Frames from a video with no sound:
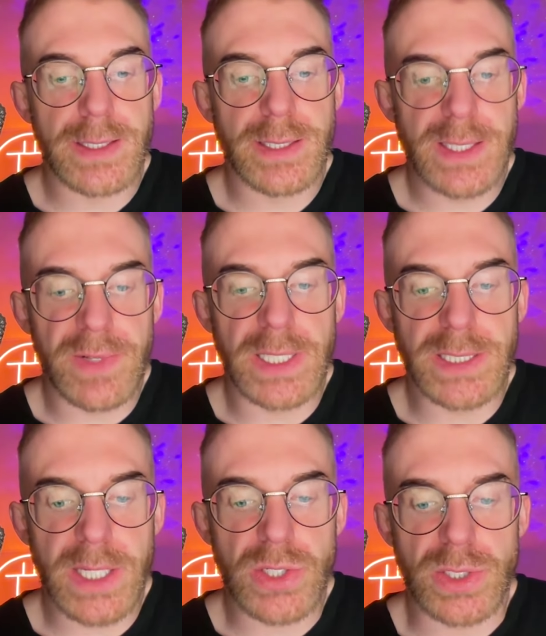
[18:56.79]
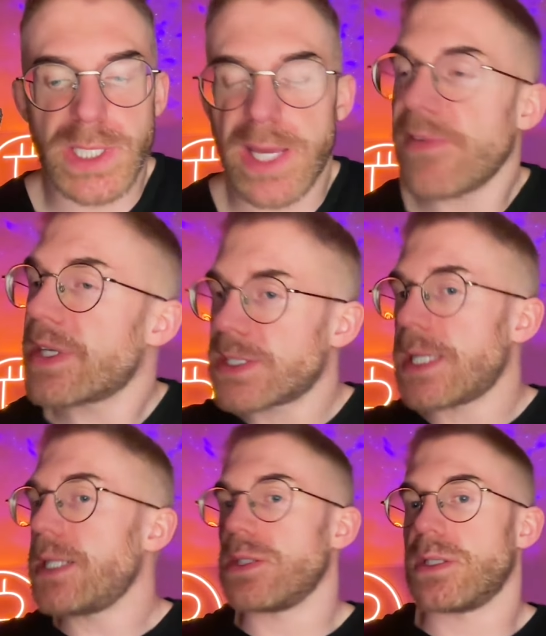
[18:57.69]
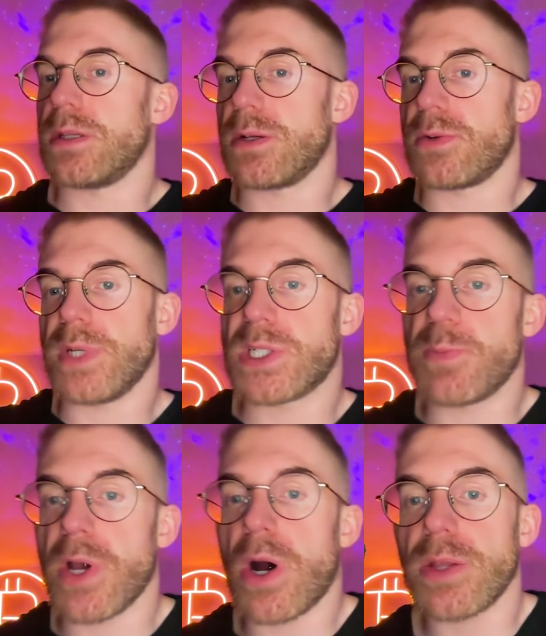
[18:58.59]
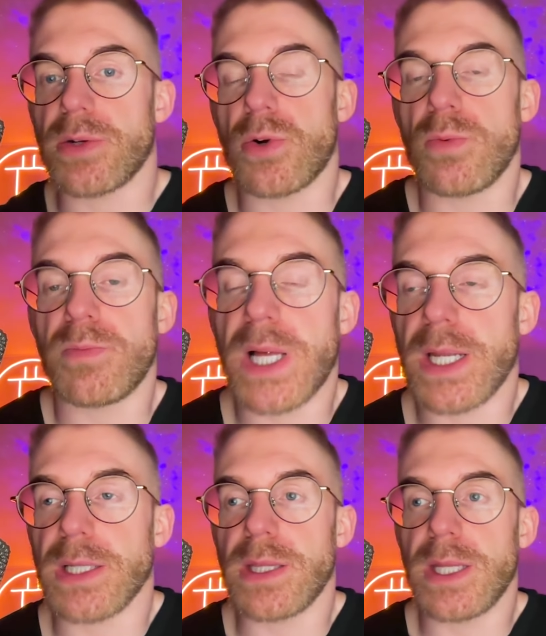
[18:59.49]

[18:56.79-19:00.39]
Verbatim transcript: civilizations, they have extended their reach beyond their home planet.